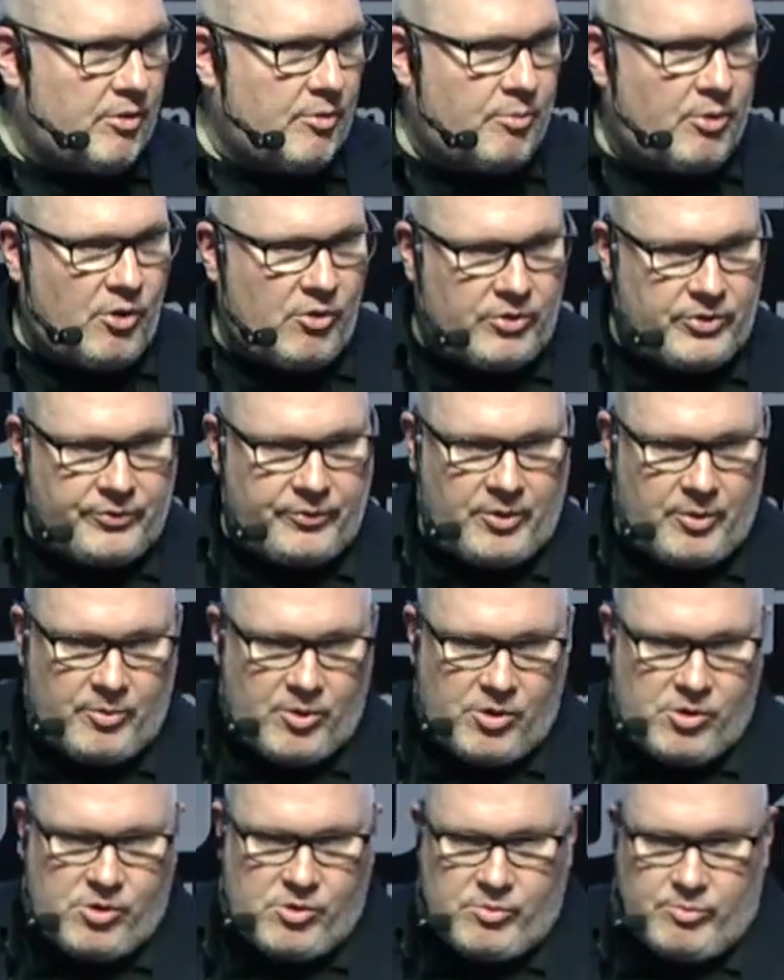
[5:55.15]
of blocks from
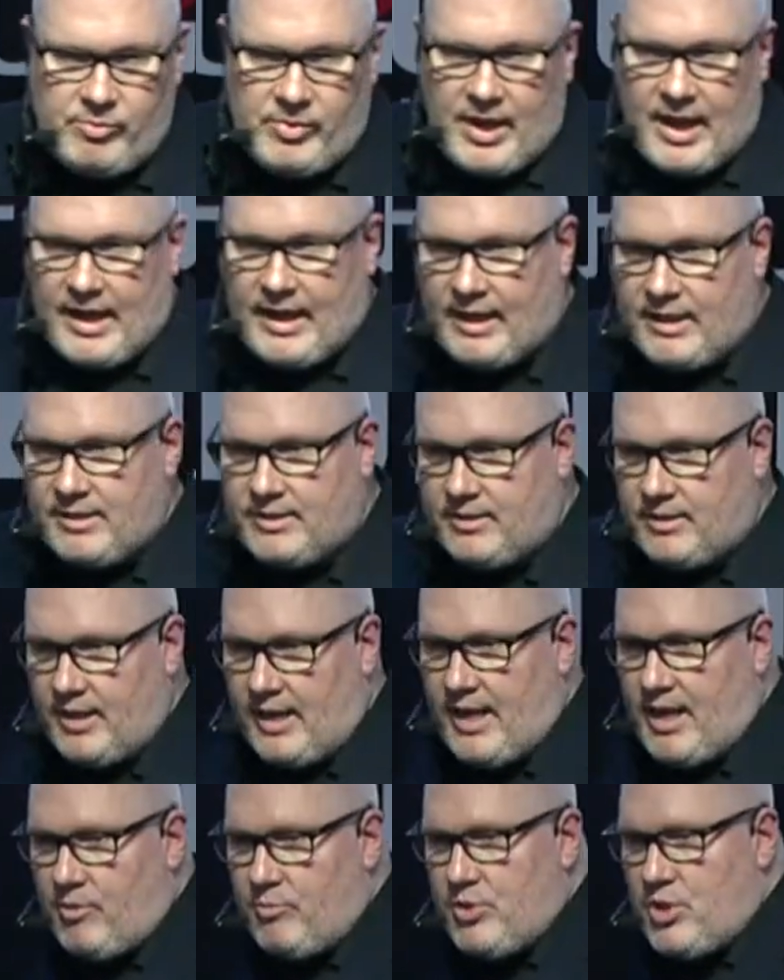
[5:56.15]
home and I s
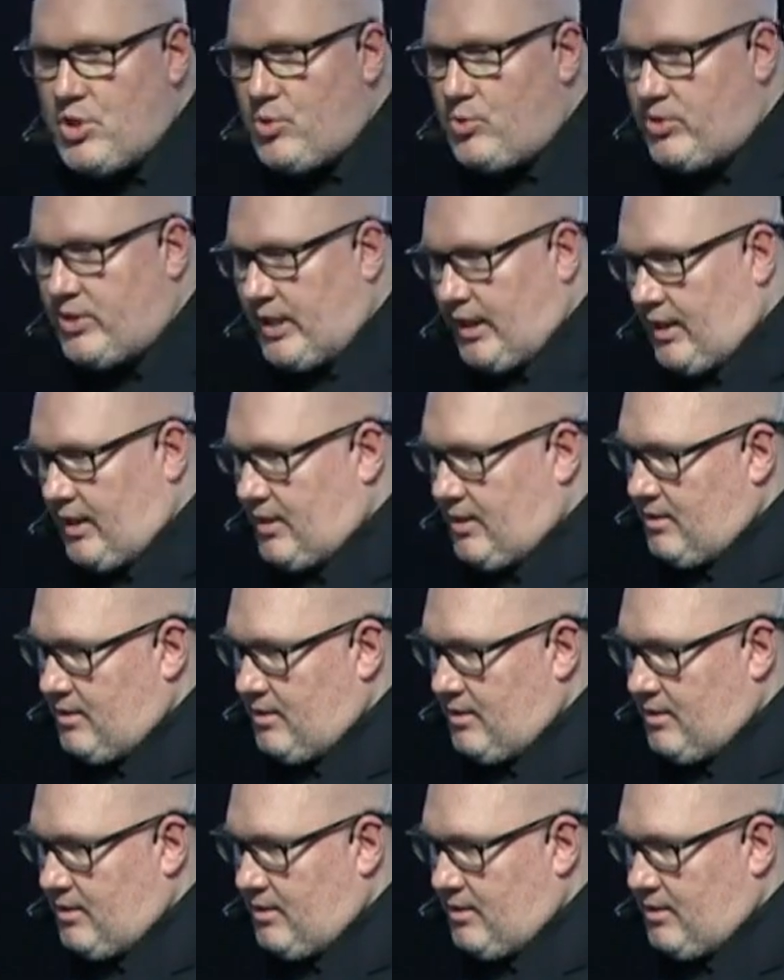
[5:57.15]
hear music.